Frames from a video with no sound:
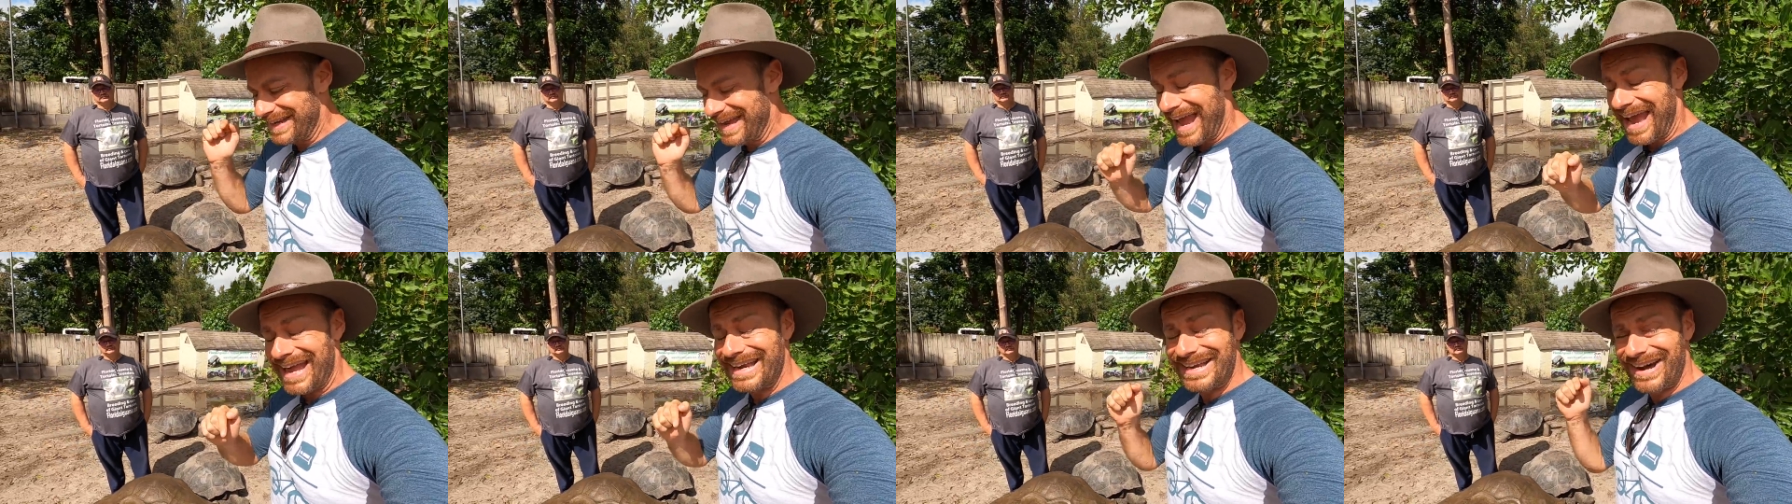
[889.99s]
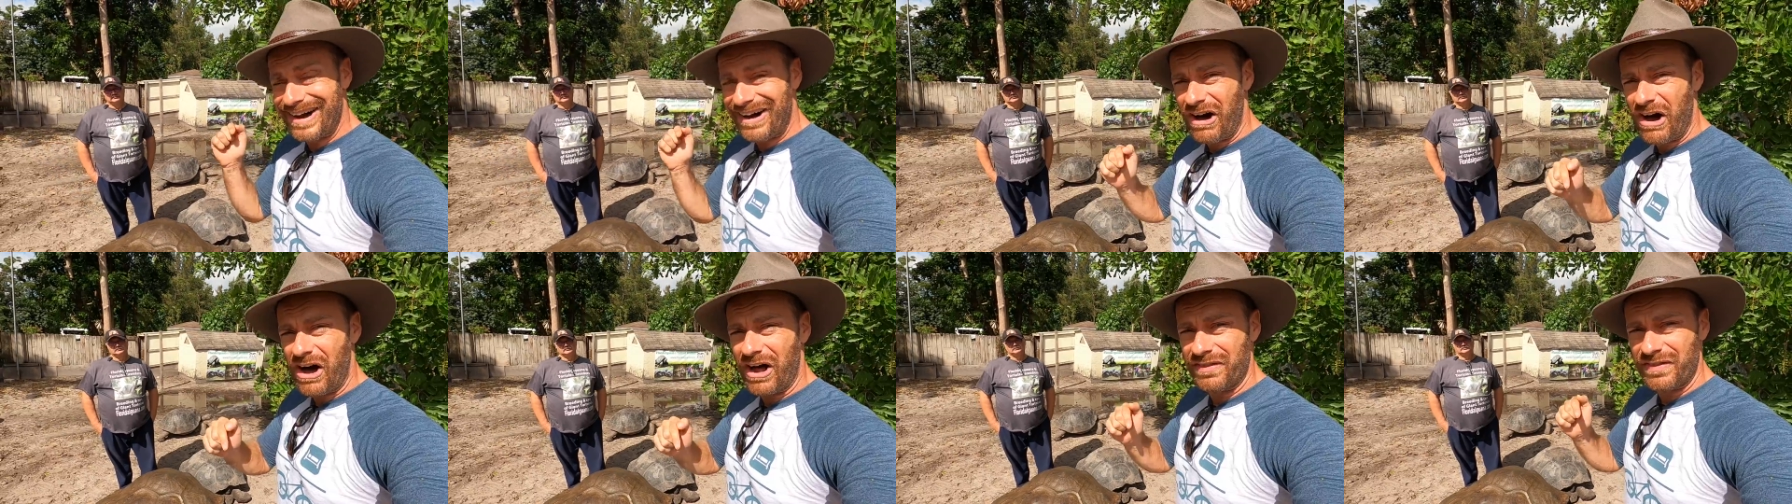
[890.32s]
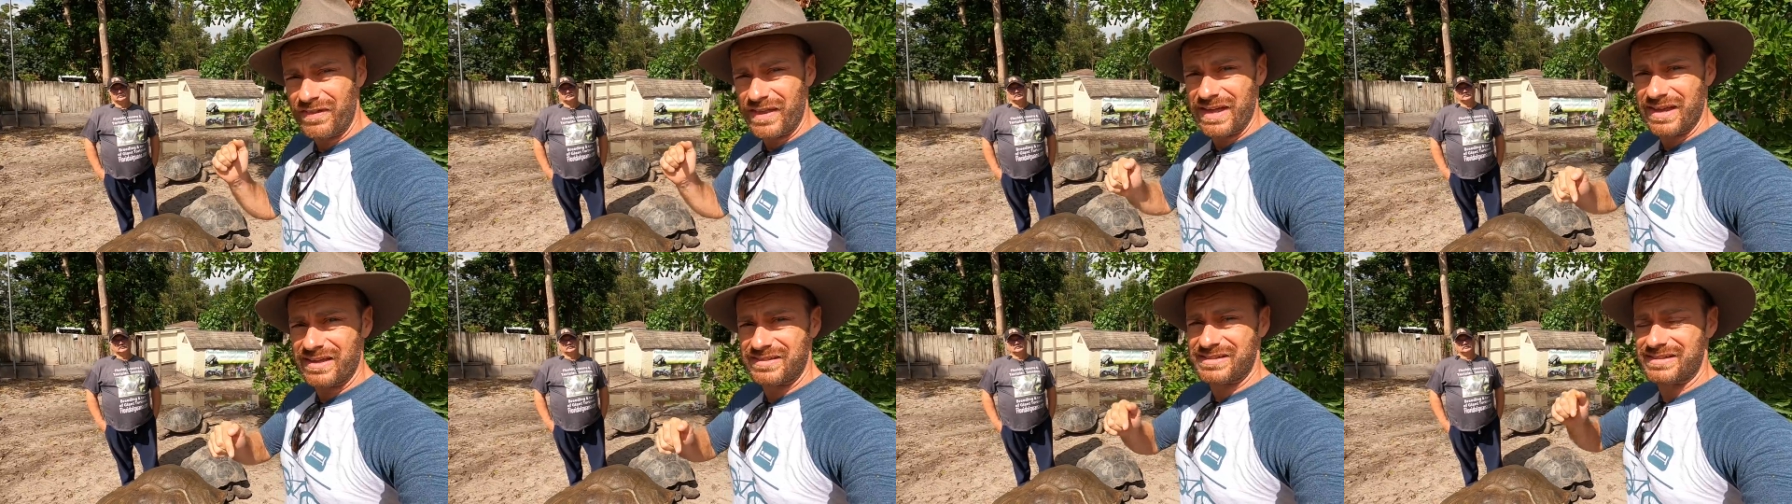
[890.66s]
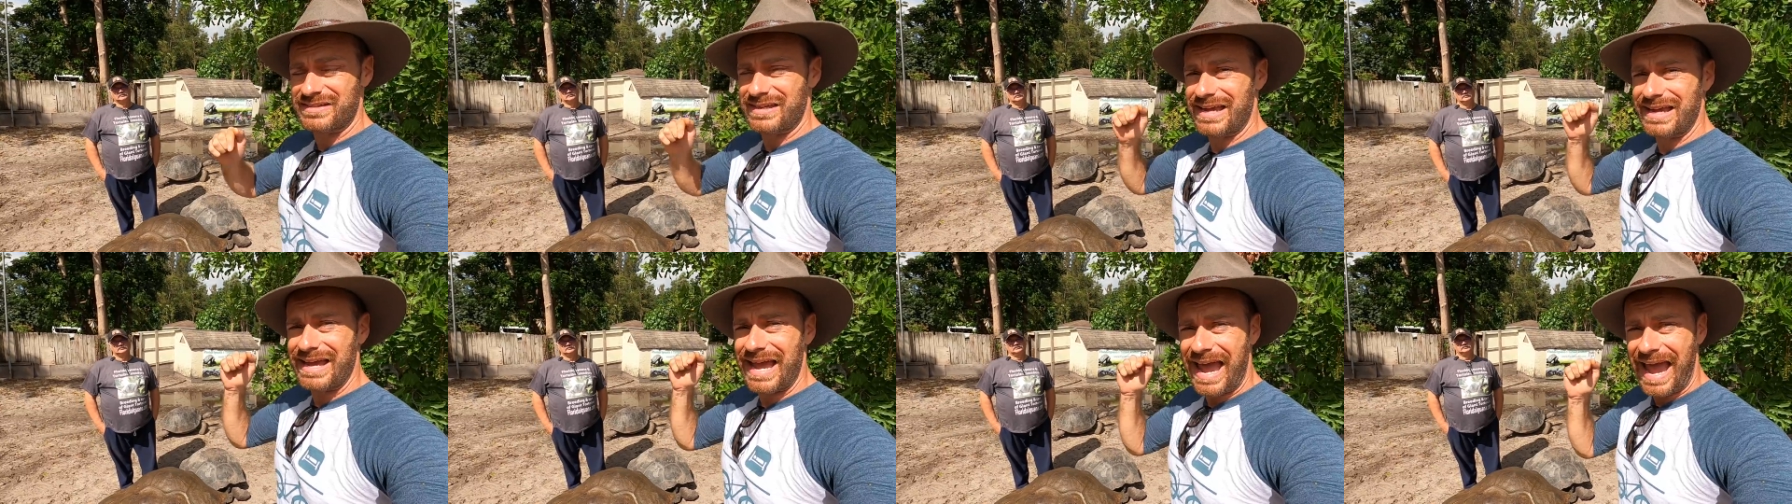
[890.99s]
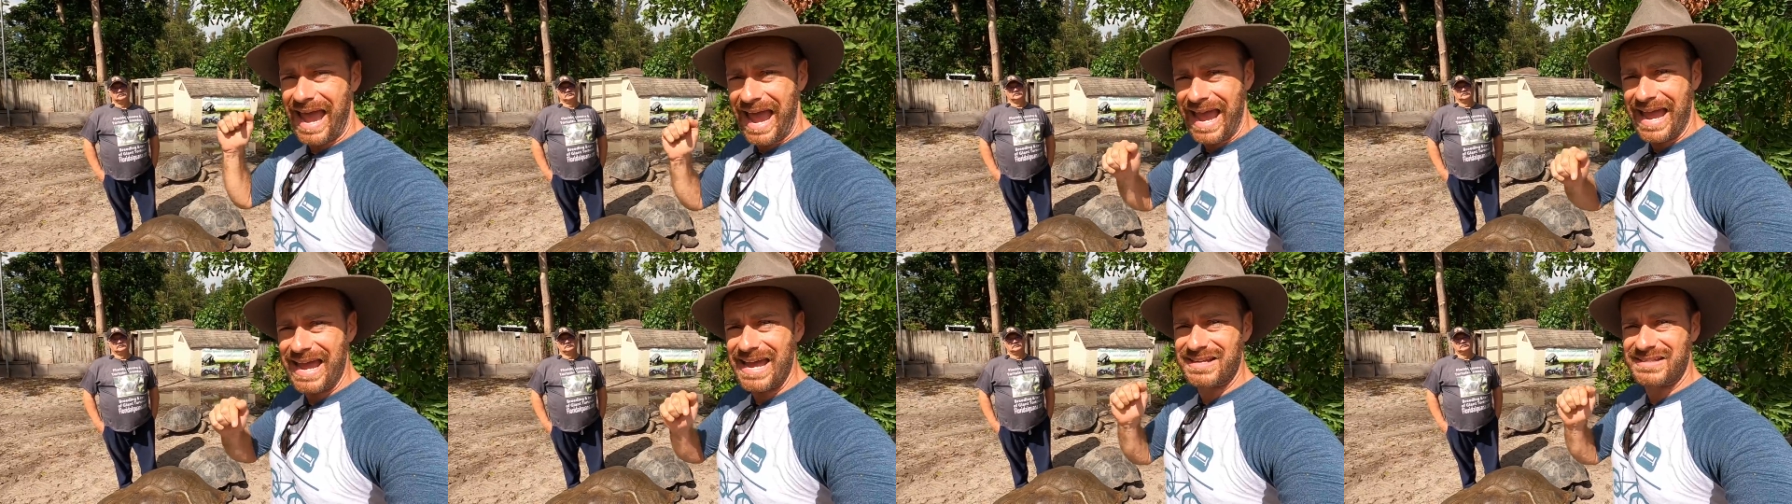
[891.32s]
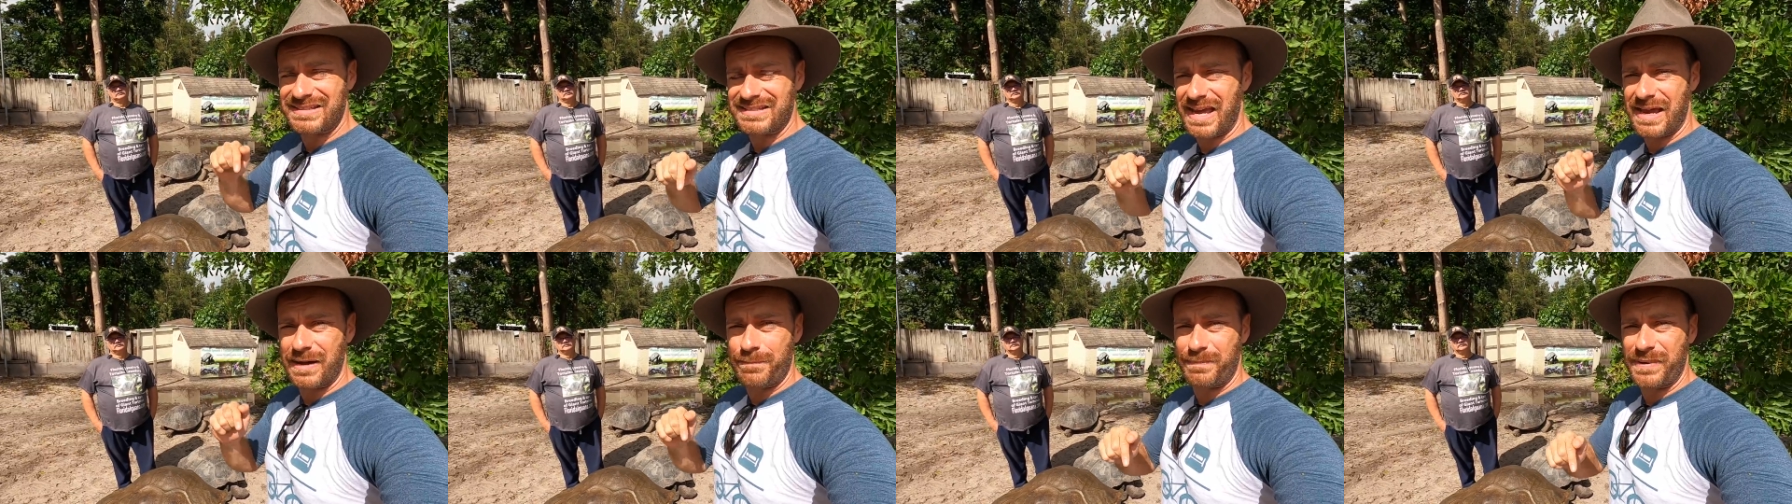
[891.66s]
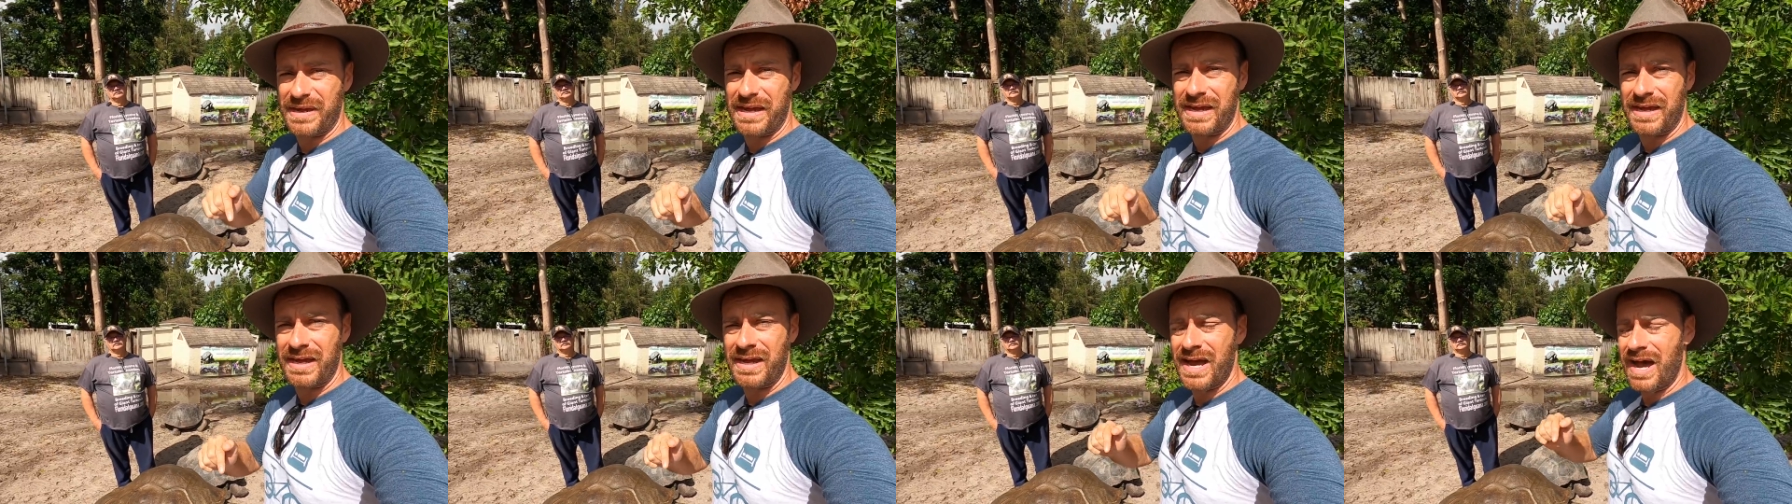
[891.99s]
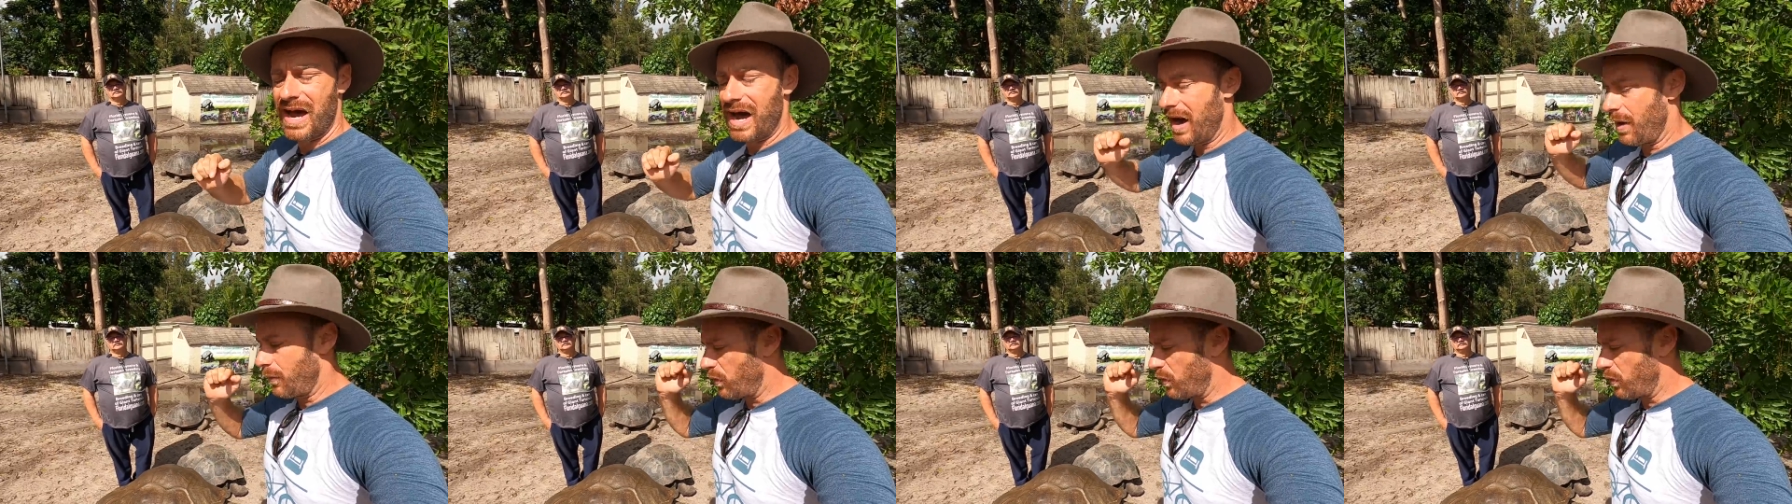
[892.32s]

Get on this ASAP.